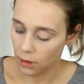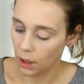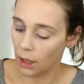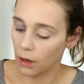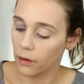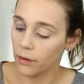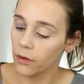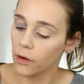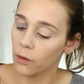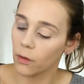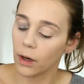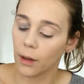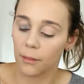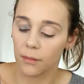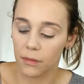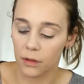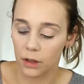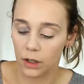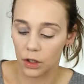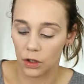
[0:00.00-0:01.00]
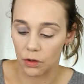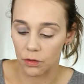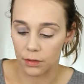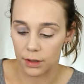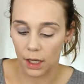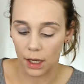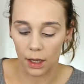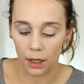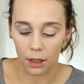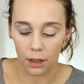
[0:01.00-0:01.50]
I don't even know what I'm
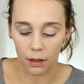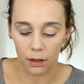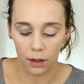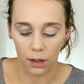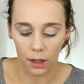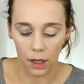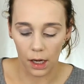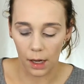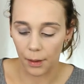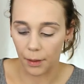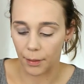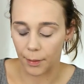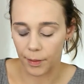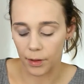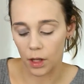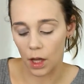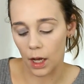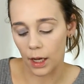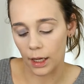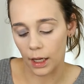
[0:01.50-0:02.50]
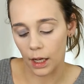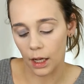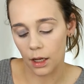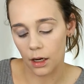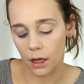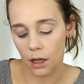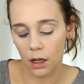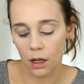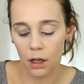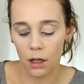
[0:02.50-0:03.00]
using and I'm applying
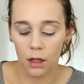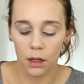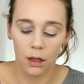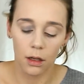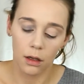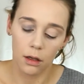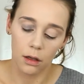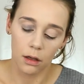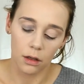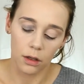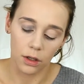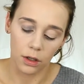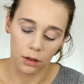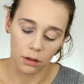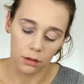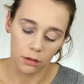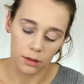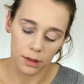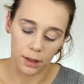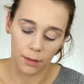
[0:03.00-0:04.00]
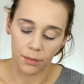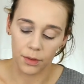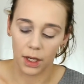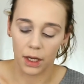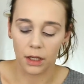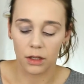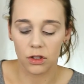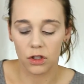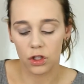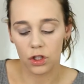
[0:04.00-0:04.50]
it.
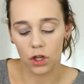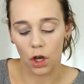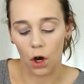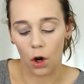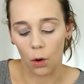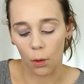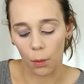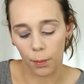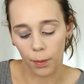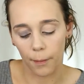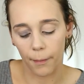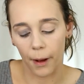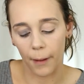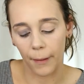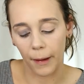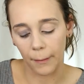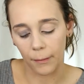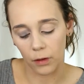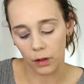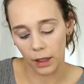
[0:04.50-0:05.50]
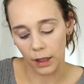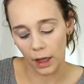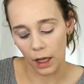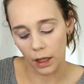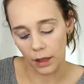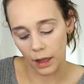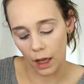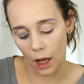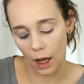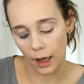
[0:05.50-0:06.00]
Something Taupe by Maybelline,
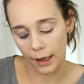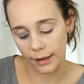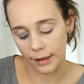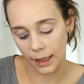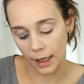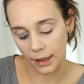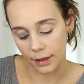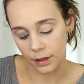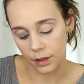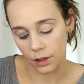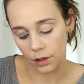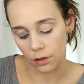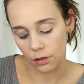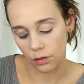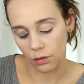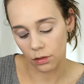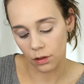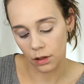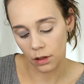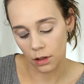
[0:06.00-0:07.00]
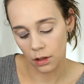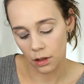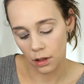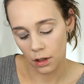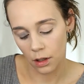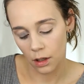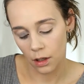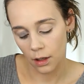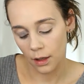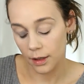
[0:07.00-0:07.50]
an eye tattoo.
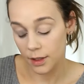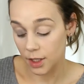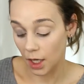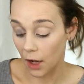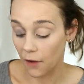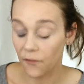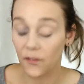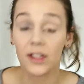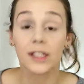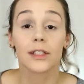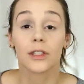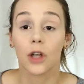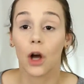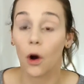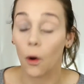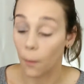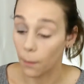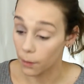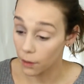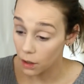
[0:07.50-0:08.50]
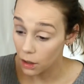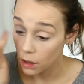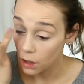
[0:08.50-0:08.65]
Tough as Taupe.